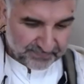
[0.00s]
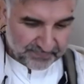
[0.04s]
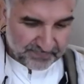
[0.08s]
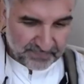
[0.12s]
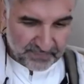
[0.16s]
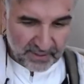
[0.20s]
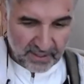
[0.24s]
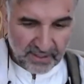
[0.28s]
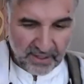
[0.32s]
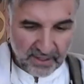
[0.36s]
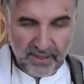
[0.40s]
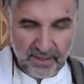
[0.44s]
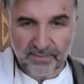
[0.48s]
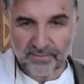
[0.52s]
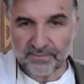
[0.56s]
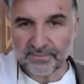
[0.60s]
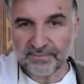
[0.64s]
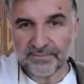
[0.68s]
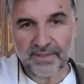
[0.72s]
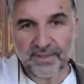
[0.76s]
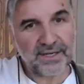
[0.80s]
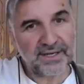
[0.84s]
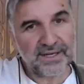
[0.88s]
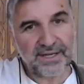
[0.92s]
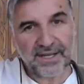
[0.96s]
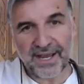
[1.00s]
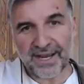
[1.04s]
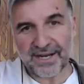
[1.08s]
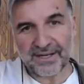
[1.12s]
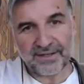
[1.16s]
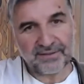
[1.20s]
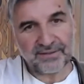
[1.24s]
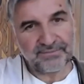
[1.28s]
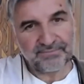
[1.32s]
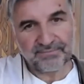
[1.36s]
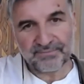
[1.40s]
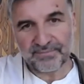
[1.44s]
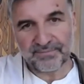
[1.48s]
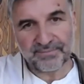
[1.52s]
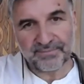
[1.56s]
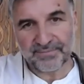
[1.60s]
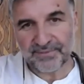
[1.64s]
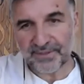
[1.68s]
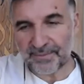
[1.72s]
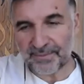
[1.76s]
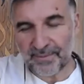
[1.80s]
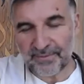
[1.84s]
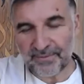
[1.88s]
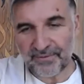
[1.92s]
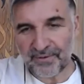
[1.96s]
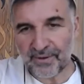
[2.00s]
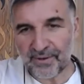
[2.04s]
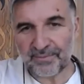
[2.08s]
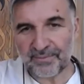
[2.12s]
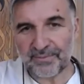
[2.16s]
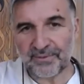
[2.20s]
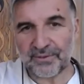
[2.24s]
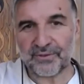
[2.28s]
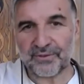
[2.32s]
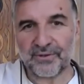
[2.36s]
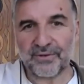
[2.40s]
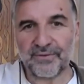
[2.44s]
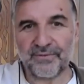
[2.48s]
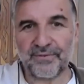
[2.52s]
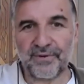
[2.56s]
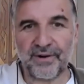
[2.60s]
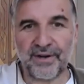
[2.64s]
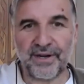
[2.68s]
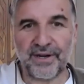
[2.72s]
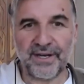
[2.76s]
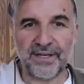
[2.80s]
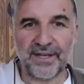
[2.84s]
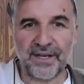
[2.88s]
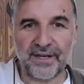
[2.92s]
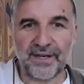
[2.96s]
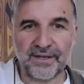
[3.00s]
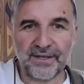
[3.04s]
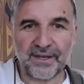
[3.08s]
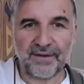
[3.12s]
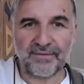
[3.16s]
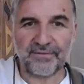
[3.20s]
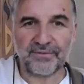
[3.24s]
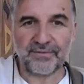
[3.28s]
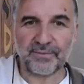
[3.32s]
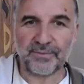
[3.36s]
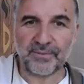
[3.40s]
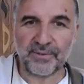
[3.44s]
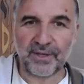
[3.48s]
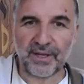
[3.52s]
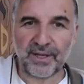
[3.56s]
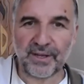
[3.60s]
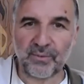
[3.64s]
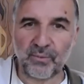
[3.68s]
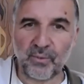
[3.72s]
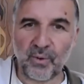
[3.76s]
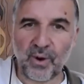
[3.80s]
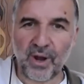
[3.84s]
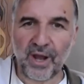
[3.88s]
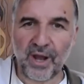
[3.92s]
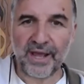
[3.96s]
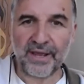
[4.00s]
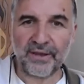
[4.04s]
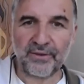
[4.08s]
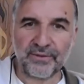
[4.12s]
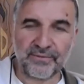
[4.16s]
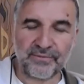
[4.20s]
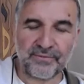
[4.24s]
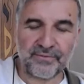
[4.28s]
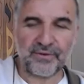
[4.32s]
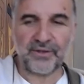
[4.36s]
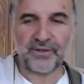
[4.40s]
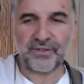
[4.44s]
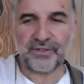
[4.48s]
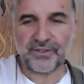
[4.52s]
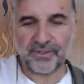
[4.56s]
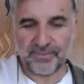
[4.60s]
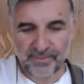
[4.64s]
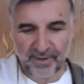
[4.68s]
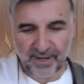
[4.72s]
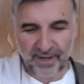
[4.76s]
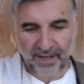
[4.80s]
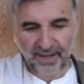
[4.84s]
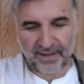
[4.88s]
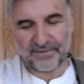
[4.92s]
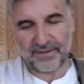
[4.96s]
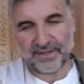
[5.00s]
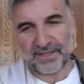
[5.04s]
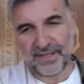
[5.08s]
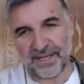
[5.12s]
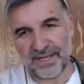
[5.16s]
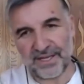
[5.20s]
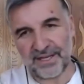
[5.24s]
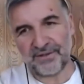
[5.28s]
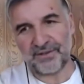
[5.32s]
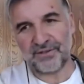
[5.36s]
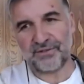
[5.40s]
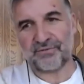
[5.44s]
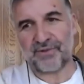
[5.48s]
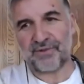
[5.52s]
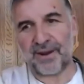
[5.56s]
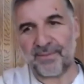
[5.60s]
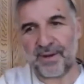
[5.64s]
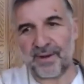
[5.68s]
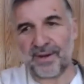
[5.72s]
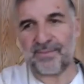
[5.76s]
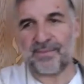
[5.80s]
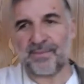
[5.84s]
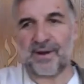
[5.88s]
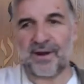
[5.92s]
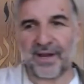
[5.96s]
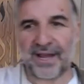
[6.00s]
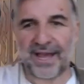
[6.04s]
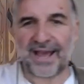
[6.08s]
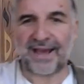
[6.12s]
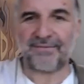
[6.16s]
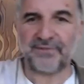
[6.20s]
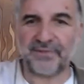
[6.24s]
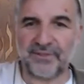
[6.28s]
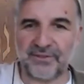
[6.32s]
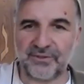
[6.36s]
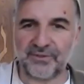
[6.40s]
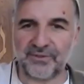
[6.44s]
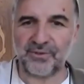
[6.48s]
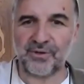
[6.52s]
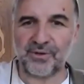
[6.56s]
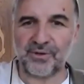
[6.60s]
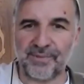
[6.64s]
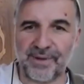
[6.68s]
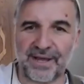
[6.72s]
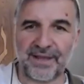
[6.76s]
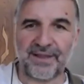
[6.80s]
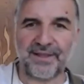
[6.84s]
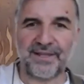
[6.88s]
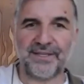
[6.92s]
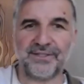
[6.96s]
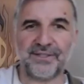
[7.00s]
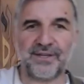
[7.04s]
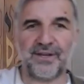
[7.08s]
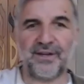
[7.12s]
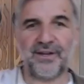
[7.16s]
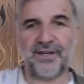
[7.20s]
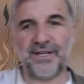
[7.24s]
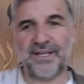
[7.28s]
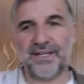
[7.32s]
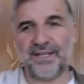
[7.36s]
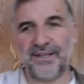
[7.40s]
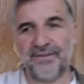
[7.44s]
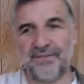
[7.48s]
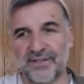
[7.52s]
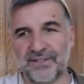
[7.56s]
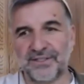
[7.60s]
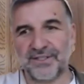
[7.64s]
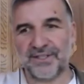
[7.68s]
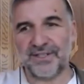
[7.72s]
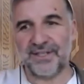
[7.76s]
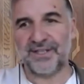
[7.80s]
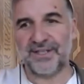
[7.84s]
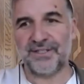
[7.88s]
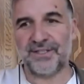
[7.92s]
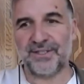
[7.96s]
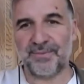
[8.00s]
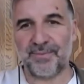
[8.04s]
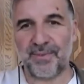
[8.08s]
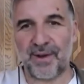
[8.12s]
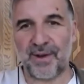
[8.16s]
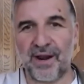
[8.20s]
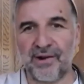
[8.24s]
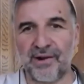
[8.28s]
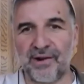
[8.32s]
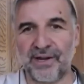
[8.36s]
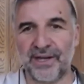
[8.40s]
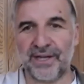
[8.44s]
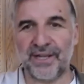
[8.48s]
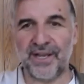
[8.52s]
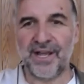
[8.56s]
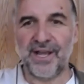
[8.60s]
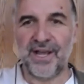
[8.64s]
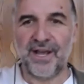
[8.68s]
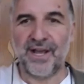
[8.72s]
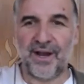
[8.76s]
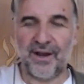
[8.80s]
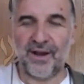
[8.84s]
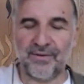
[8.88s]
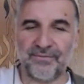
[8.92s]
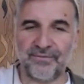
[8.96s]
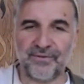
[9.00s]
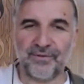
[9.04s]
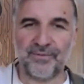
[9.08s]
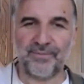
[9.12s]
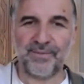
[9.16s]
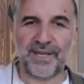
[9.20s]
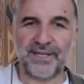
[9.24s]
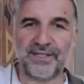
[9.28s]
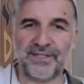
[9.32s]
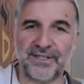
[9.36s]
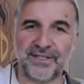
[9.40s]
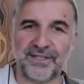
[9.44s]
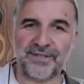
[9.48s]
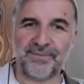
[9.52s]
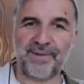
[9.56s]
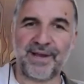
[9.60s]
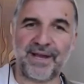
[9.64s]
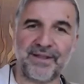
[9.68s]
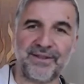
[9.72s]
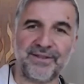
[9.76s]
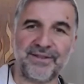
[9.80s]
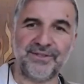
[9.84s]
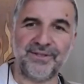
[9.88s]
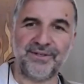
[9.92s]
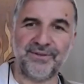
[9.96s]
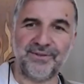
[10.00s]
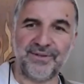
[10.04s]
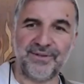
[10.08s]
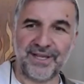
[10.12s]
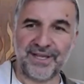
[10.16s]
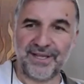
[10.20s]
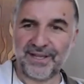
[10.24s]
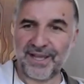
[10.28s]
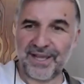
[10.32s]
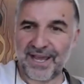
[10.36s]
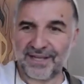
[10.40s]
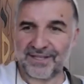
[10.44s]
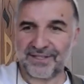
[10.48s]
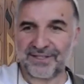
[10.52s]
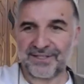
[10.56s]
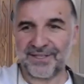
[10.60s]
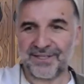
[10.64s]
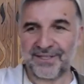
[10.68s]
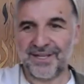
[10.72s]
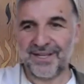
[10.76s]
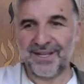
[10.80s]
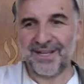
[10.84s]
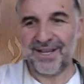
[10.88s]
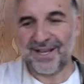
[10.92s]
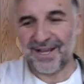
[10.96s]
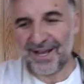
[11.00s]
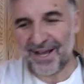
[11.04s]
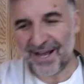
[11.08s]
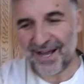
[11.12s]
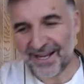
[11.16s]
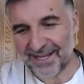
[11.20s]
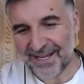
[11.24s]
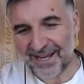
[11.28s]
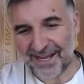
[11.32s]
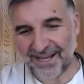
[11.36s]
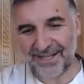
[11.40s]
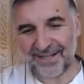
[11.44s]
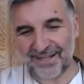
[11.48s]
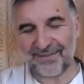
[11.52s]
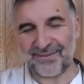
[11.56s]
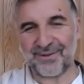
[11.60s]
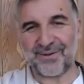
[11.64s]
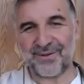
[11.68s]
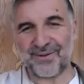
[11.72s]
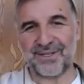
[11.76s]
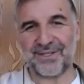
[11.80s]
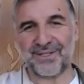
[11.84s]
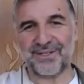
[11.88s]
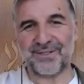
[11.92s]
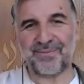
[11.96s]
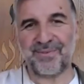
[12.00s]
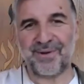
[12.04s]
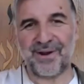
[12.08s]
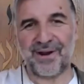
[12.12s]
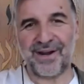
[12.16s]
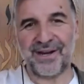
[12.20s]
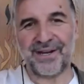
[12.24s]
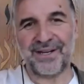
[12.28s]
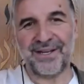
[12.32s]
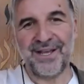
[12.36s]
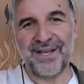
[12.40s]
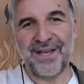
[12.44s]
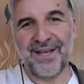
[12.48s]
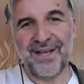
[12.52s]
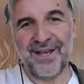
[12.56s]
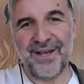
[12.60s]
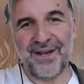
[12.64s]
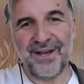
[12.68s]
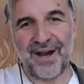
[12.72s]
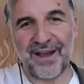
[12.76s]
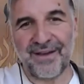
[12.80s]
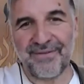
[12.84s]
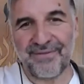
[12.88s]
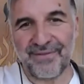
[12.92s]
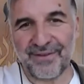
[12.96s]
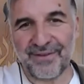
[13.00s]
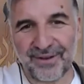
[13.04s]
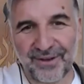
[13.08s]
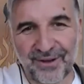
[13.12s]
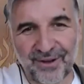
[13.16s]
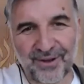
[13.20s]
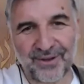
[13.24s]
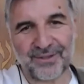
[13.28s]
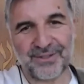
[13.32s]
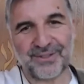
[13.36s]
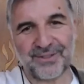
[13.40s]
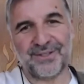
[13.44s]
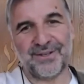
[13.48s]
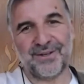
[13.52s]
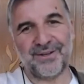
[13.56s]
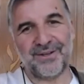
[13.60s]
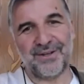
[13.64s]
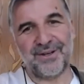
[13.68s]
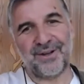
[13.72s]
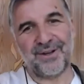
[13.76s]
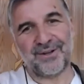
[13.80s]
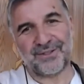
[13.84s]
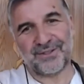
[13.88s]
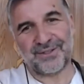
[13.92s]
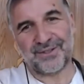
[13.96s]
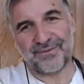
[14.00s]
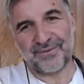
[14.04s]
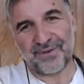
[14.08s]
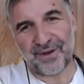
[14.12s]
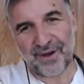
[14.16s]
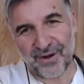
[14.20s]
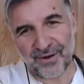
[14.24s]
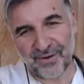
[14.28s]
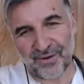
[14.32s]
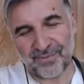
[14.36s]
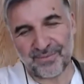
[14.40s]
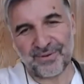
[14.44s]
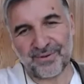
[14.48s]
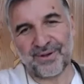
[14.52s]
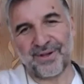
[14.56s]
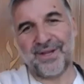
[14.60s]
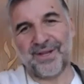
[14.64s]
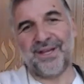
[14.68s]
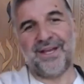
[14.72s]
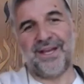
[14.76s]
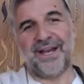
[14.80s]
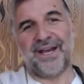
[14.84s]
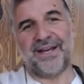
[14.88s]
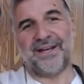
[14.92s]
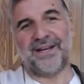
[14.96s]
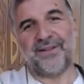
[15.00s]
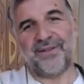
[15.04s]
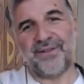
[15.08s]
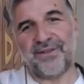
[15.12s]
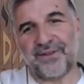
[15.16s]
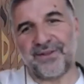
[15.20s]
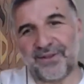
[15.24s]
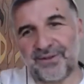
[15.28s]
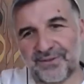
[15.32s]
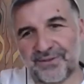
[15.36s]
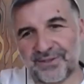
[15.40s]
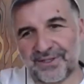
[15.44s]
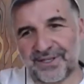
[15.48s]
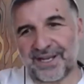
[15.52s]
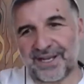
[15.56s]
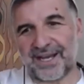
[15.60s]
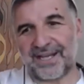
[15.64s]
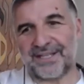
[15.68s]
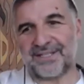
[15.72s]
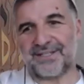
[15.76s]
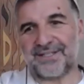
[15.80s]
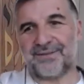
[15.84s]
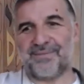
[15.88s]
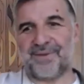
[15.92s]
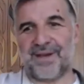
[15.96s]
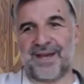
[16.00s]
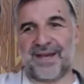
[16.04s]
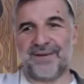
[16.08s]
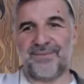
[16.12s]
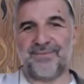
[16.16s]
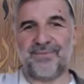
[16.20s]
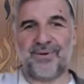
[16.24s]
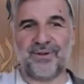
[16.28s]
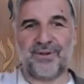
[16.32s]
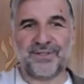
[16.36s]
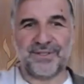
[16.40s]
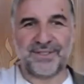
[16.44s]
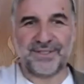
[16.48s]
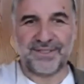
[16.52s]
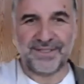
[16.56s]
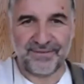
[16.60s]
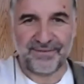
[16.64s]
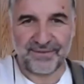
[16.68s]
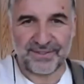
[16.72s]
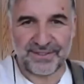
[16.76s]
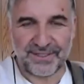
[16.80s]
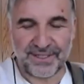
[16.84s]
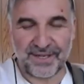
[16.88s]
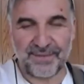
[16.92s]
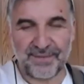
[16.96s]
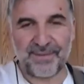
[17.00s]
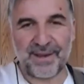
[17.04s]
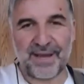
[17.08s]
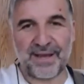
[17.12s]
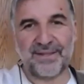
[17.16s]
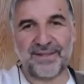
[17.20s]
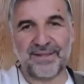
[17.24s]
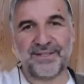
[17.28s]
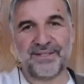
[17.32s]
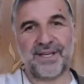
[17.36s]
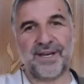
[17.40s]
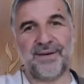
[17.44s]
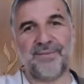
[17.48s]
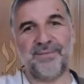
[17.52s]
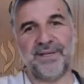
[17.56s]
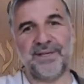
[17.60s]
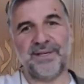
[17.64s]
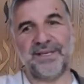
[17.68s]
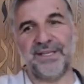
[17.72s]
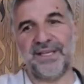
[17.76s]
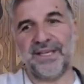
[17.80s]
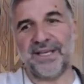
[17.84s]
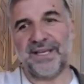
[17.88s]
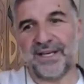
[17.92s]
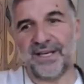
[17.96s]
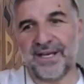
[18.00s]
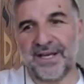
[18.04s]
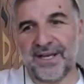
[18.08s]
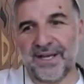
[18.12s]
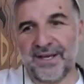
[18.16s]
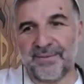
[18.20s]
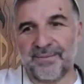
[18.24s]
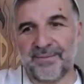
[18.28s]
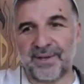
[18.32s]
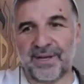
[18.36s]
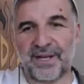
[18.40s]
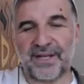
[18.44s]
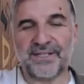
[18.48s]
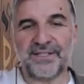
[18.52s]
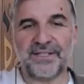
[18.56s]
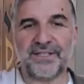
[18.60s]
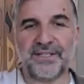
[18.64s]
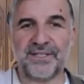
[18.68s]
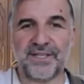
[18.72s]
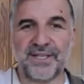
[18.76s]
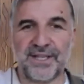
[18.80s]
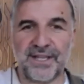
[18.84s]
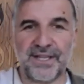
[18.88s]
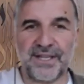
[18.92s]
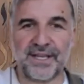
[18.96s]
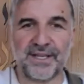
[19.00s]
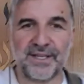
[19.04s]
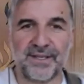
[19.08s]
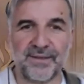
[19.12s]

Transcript: and again, some of you I'm sure are very uncomfortable, like, why on the first Shabbat of the year does Rabbi Marc have to talk about this? Can't he give us an inspiring, hopeful message about the new year? Yes, I can give you an inspiring, I feel lots and lots of hope and enthusiasm and positivity about this coming year. But I just think,